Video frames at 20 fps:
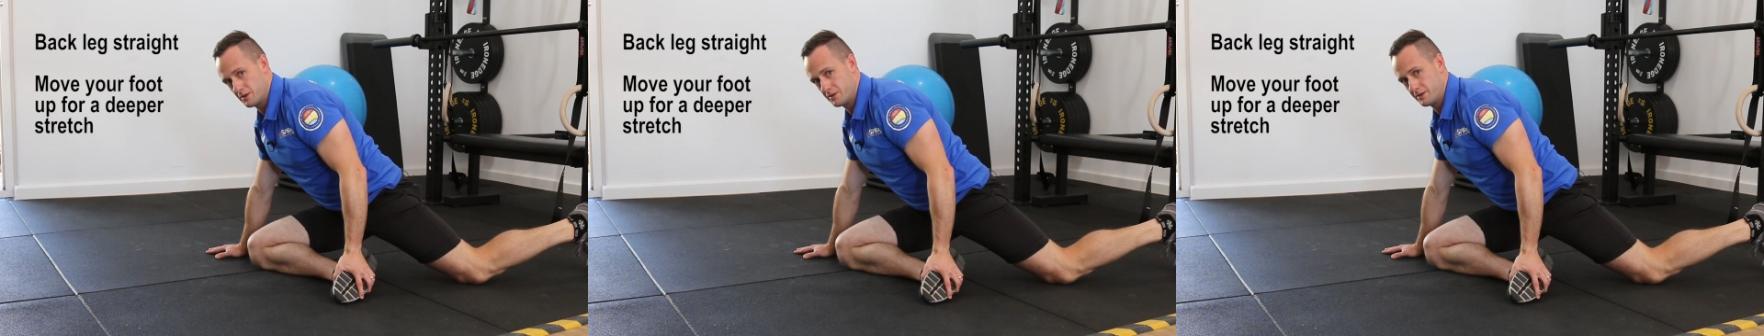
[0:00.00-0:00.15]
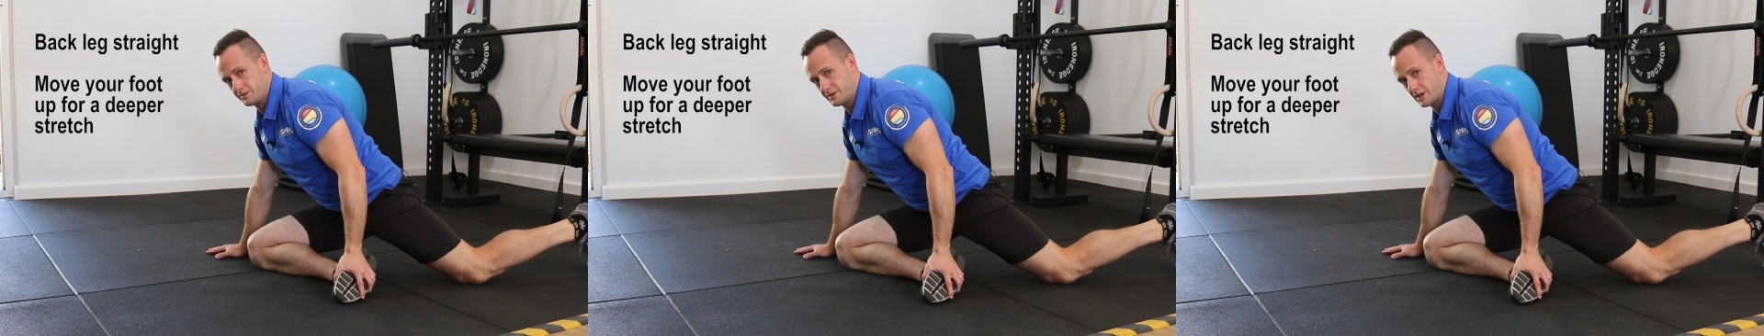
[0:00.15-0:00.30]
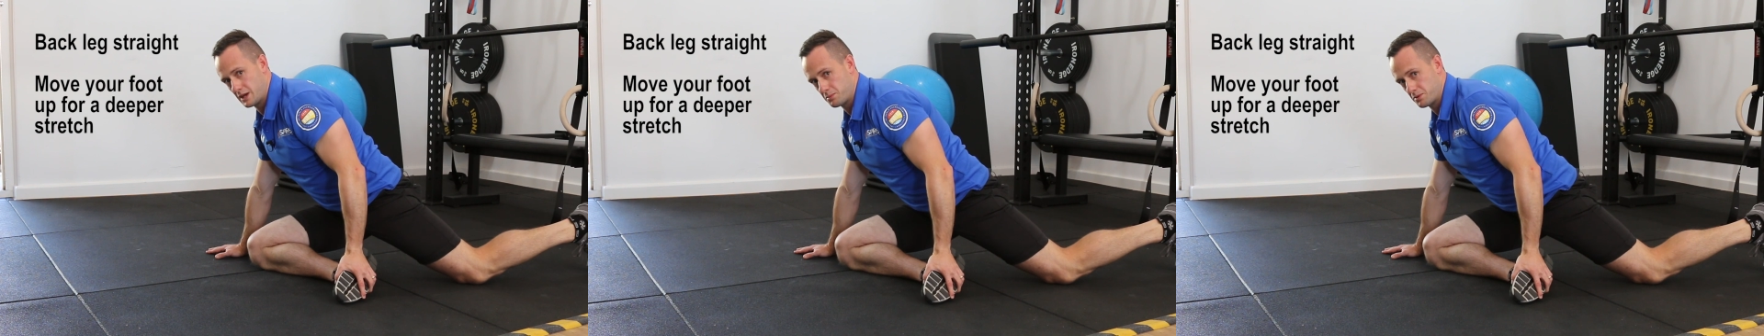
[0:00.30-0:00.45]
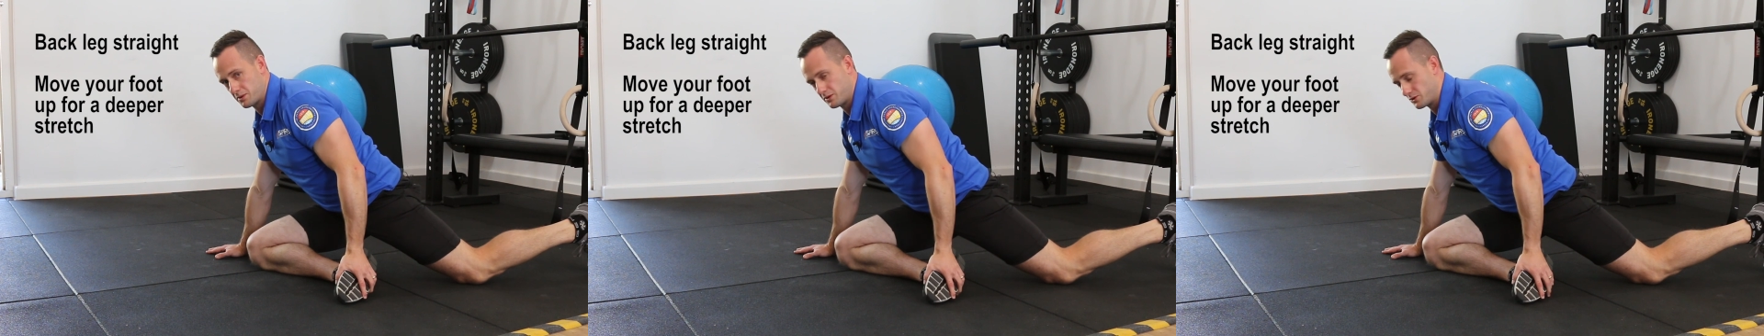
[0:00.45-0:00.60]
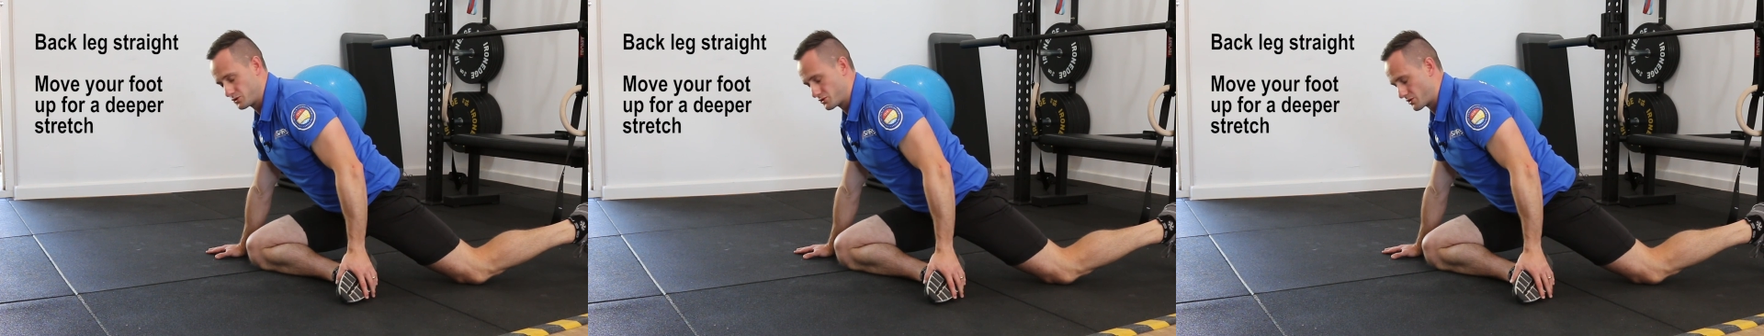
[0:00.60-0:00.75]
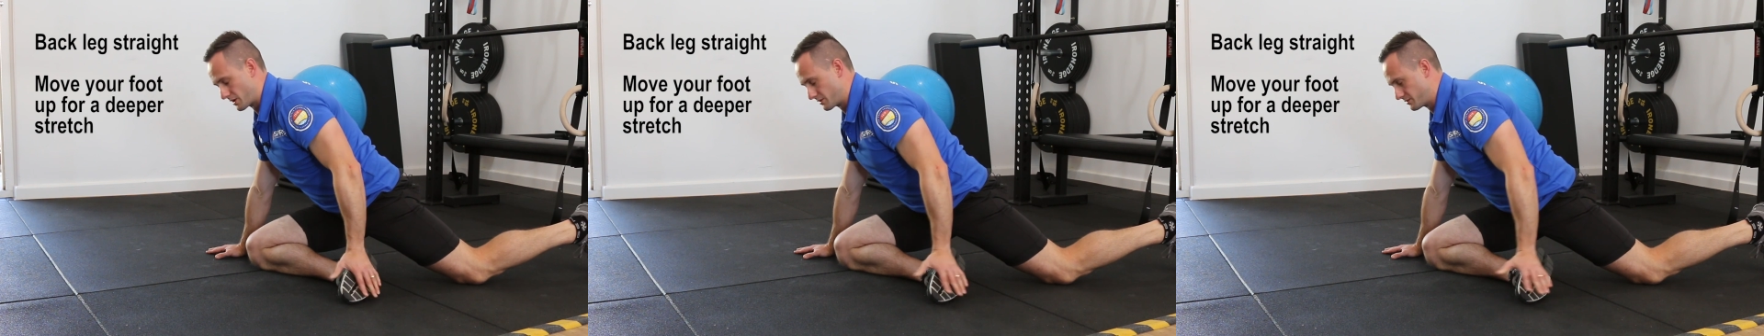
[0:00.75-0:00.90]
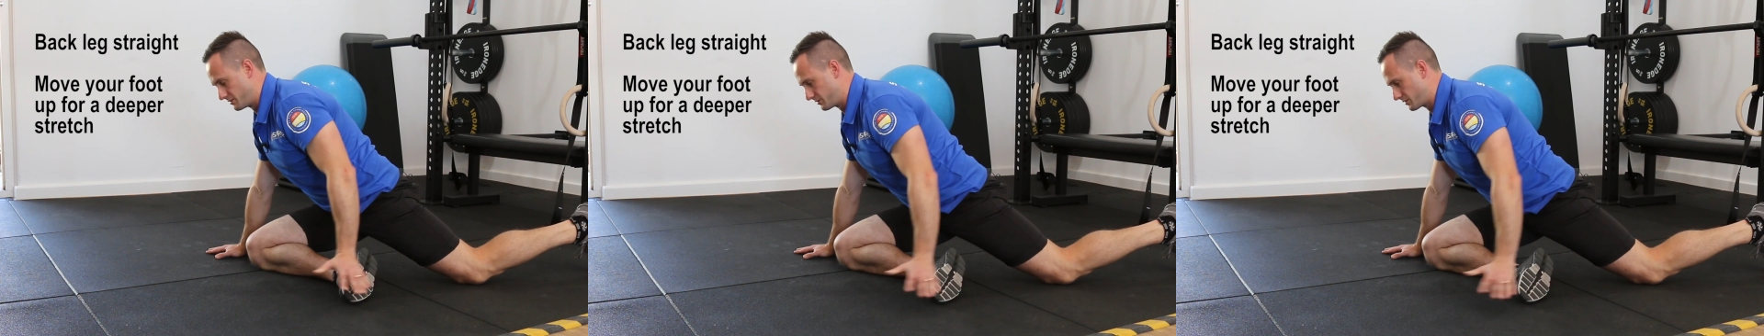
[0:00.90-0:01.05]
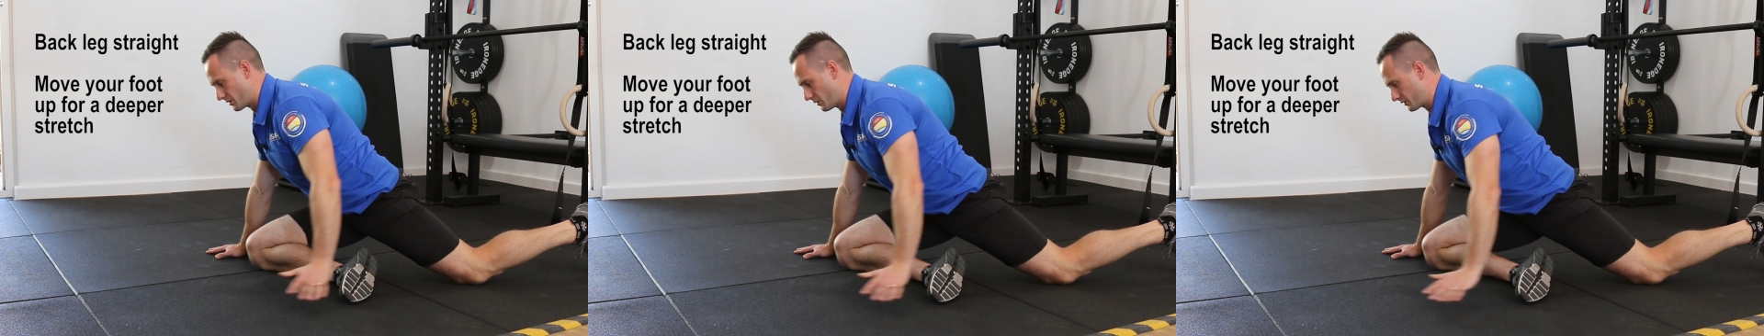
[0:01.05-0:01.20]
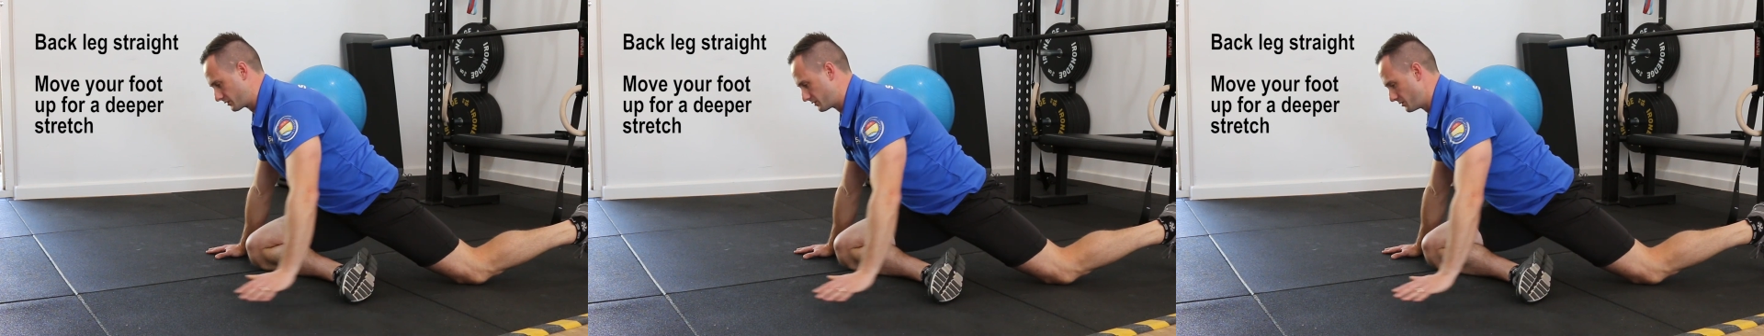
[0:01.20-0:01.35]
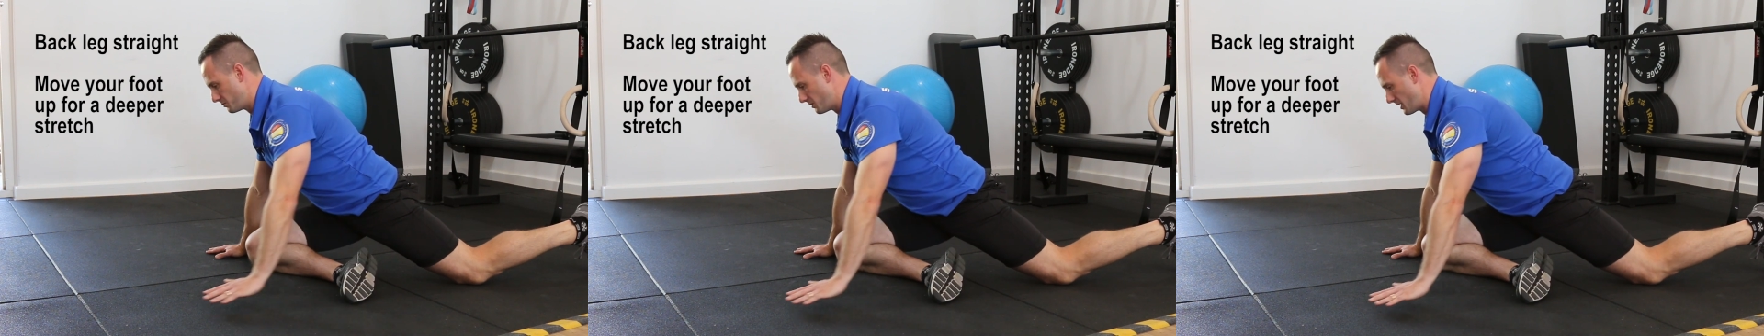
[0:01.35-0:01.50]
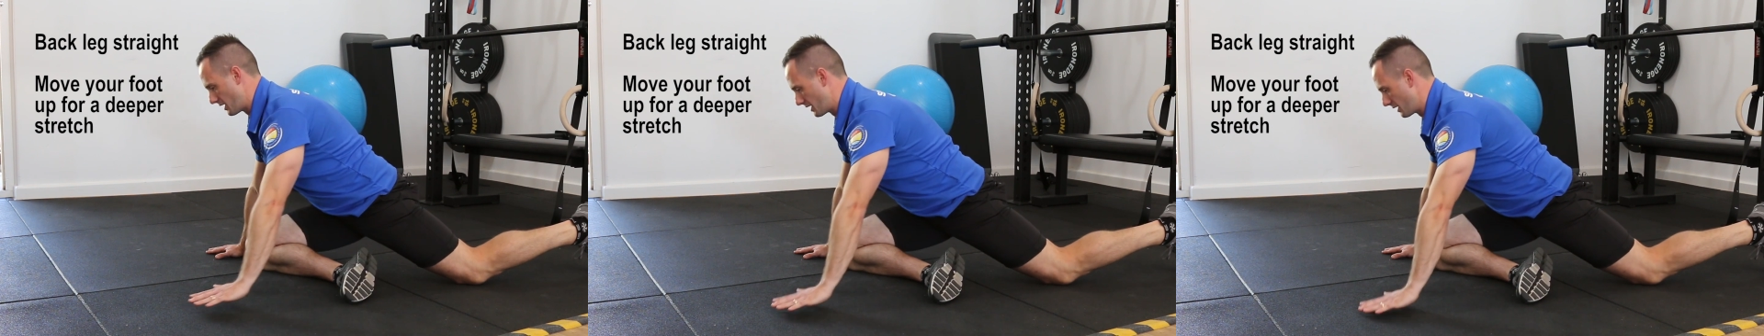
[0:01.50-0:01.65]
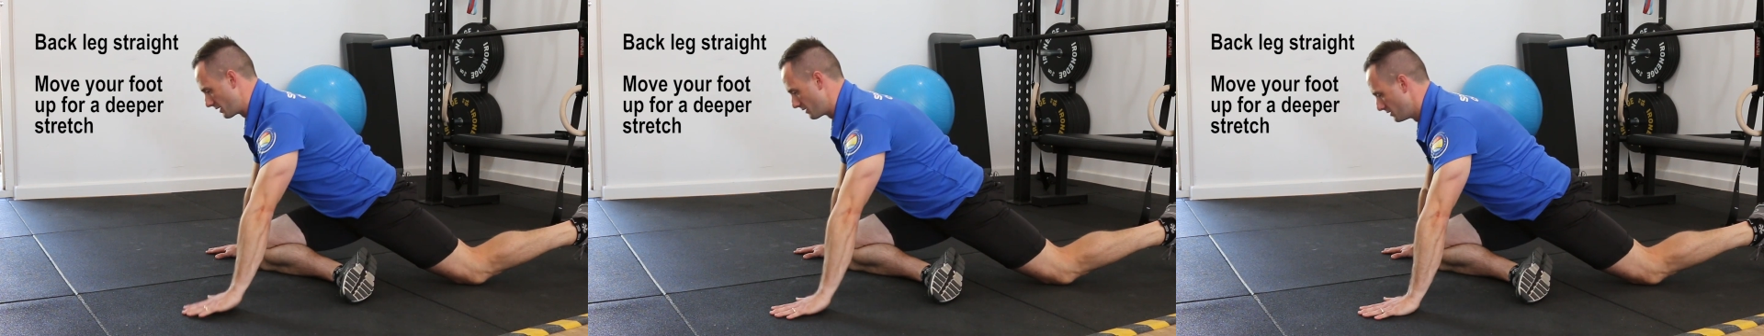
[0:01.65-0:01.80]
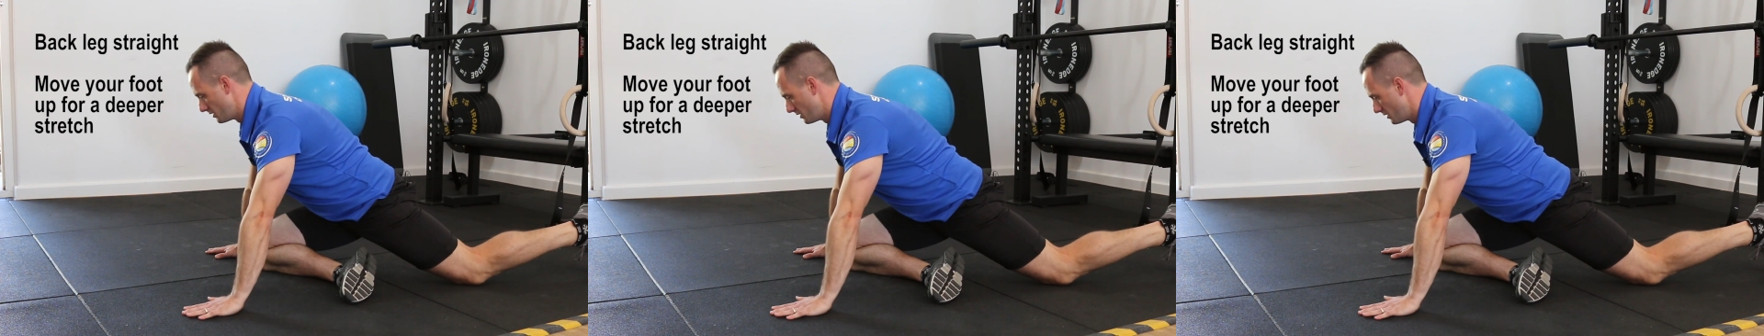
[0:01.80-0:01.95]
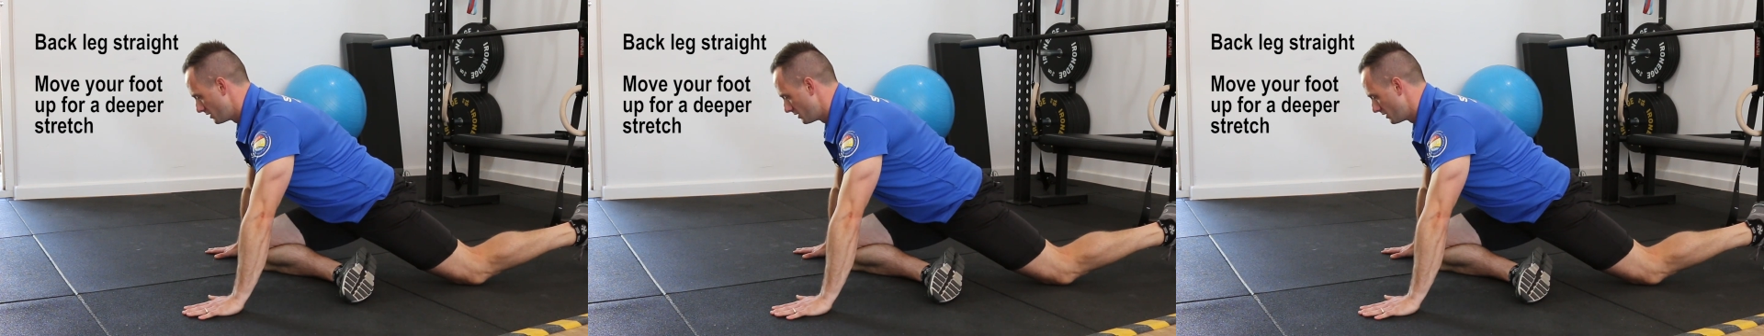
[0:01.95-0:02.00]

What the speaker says: the deeper the stretch is going to be.